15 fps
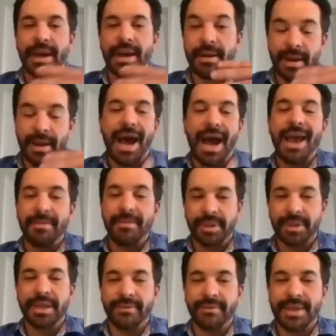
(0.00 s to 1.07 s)
I
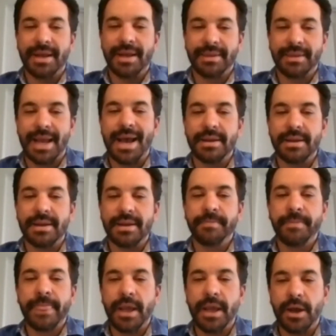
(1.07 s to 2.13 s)
believe that
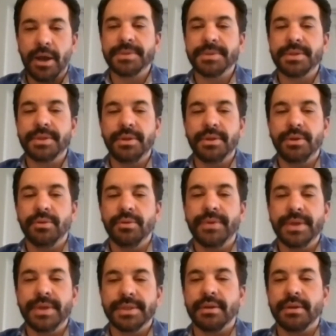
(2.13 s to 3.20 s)
helps you
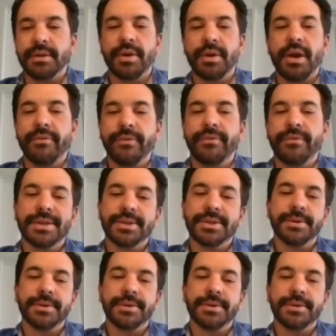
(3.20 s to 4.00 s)
physically recover faster.